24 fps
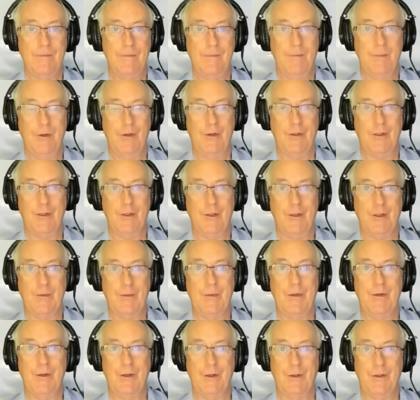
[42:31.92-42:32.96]
and personal
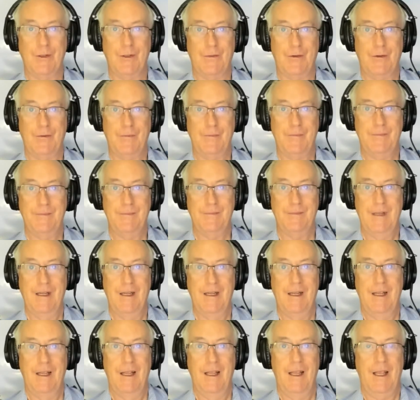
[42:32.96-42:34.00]
experience of it.
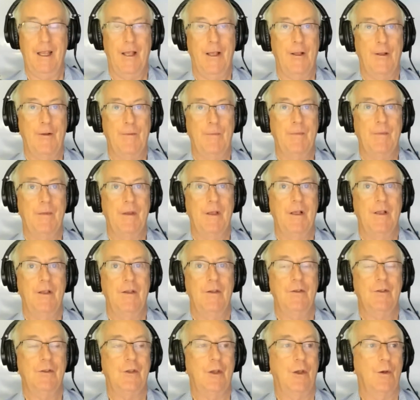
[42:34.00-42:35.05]
Um,
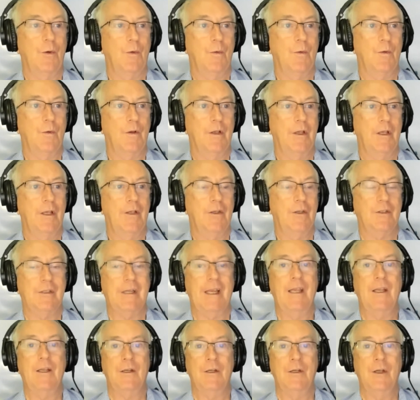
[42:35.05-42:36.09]
So it's
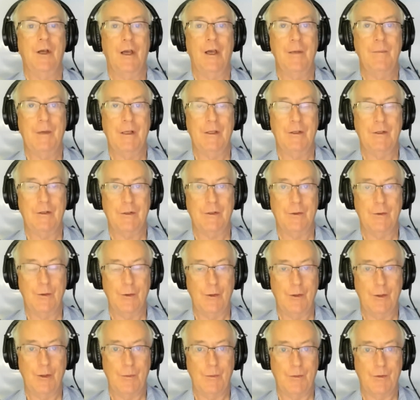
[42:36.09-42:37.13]
taken nine months to do
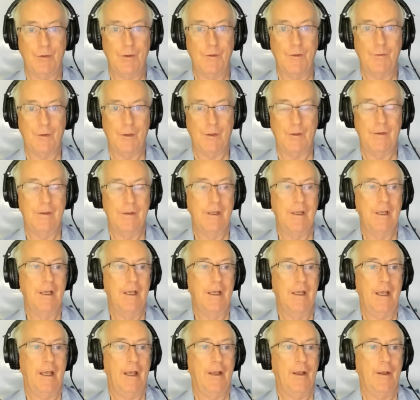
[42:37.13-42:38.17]
the approval.
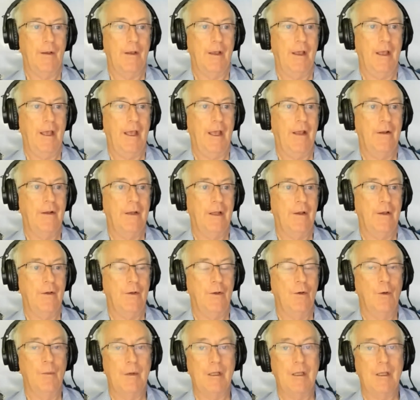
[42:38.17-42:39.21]
Uh, and now
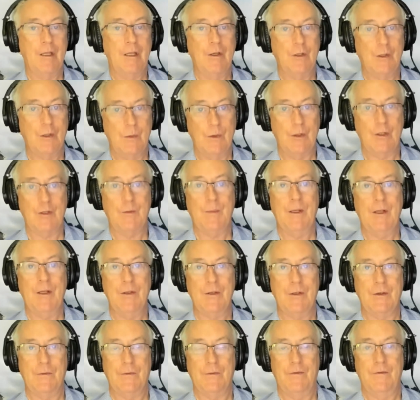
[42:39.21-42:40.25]
normally they're too
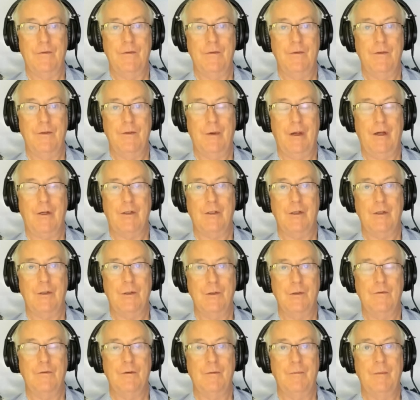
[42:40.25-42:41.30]
expensive to actually
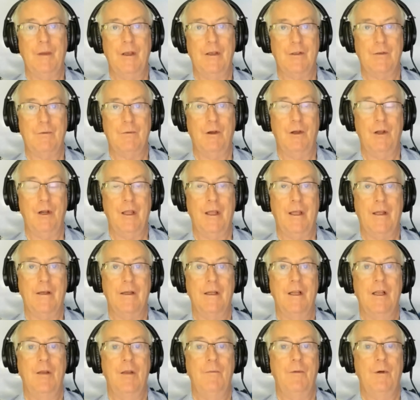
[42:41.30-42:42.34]
do for a mass rollout,
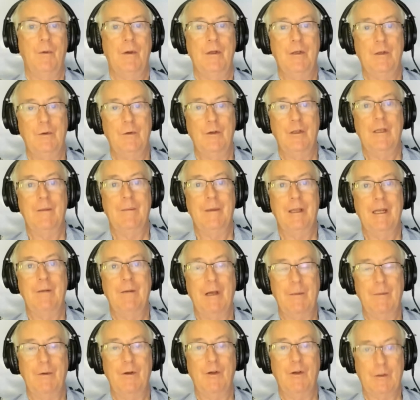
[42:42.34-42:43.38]
but we're doing them
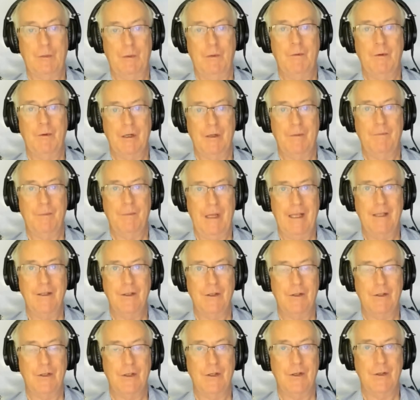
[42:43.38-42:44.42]
anyway because we want to end
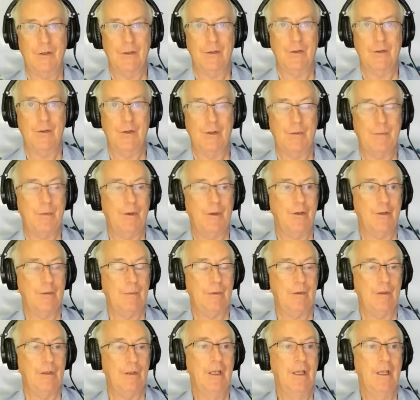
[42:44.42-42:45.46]
this thing as soon as
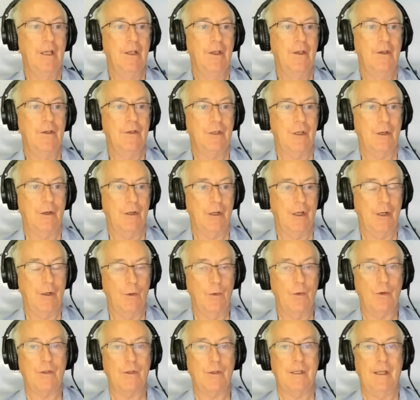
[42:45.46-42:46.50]
possible. So it
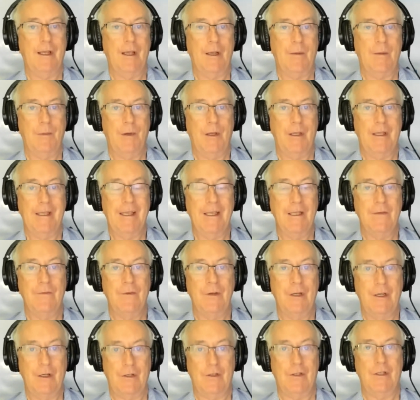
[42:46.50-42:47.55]
looks like by the end of
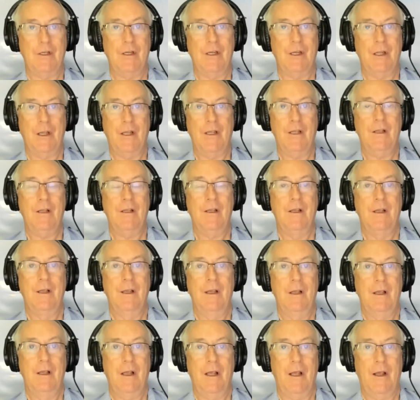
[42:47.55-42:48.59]
next year,
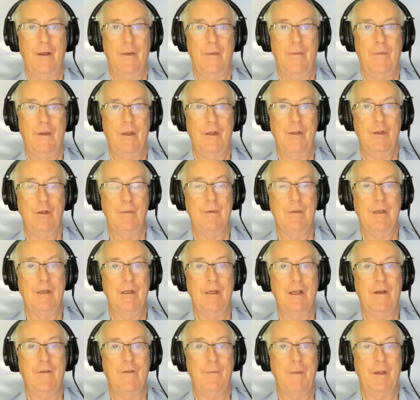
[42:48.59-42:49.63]
um, then there'll be
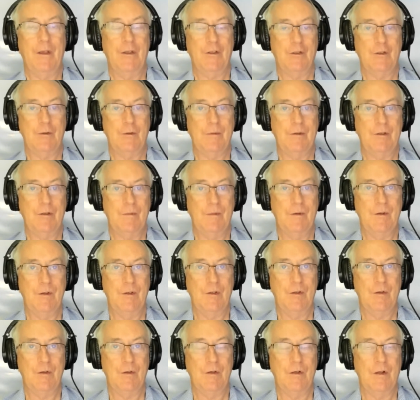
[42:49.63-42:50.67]
enough mass
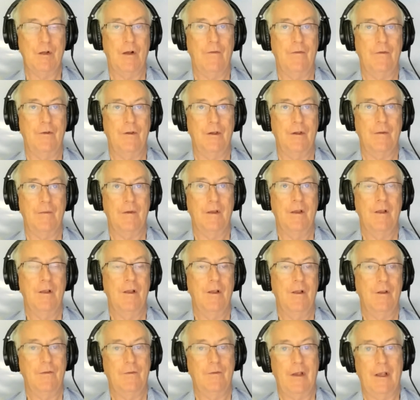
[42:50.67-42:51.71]
distribution of the,
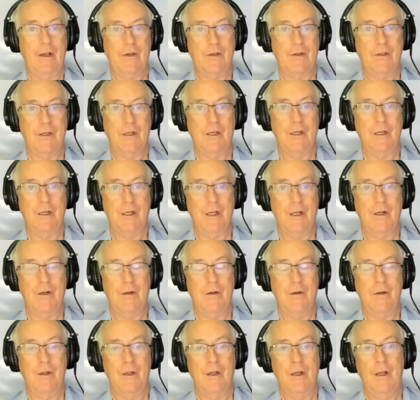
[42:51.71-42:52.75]
the vaccine
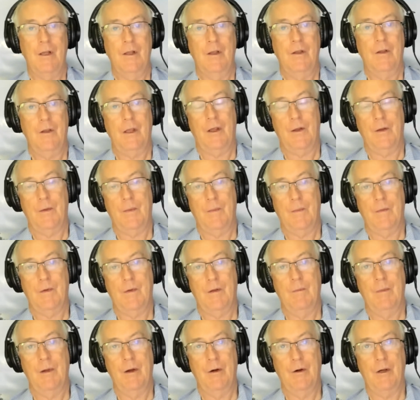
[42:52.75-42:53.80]
in um,
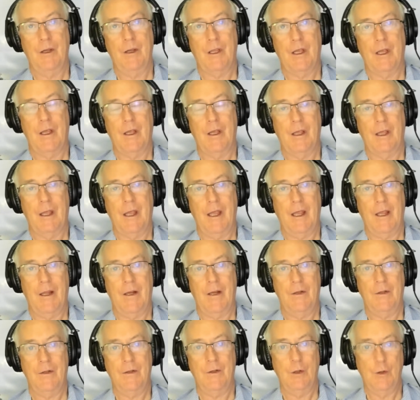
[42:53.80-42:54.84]
America
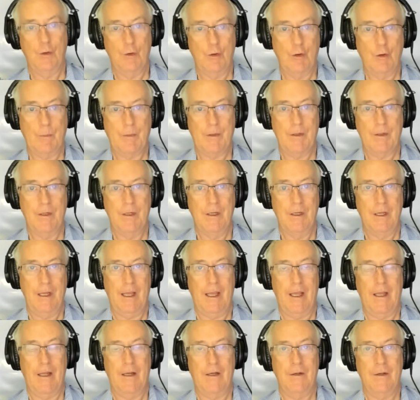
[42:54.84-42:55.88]
and Europe
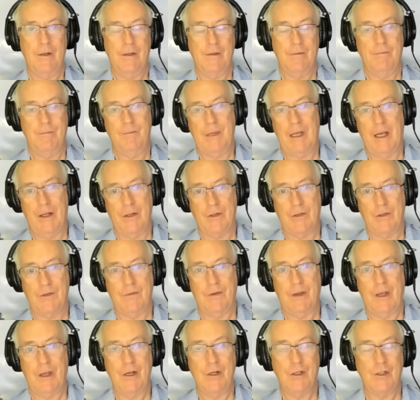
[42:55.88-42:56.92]
and parts of
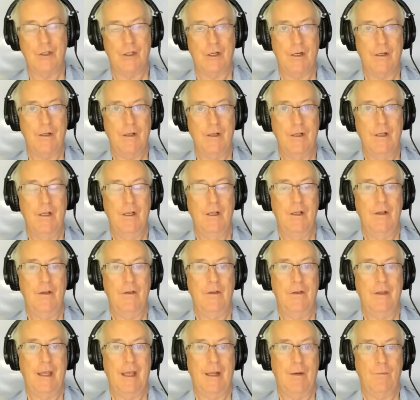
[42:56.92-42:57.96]
Asia
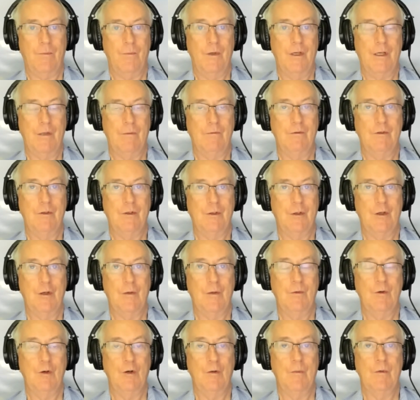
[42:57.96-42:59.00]
that we can
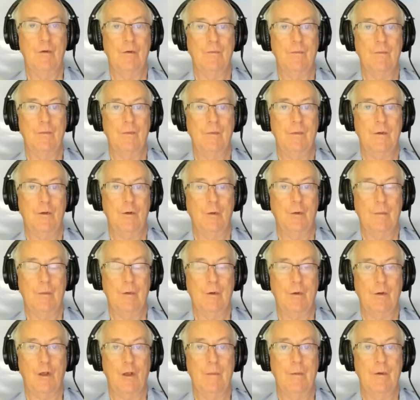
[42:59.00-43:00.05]
resume normal
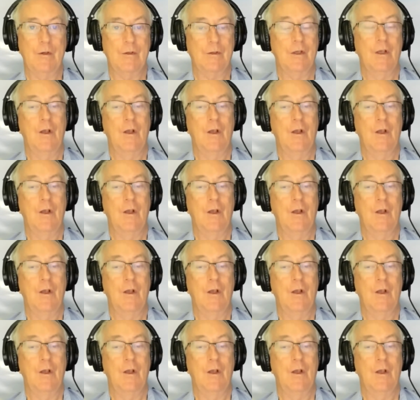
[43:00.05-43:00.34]
normal commerce.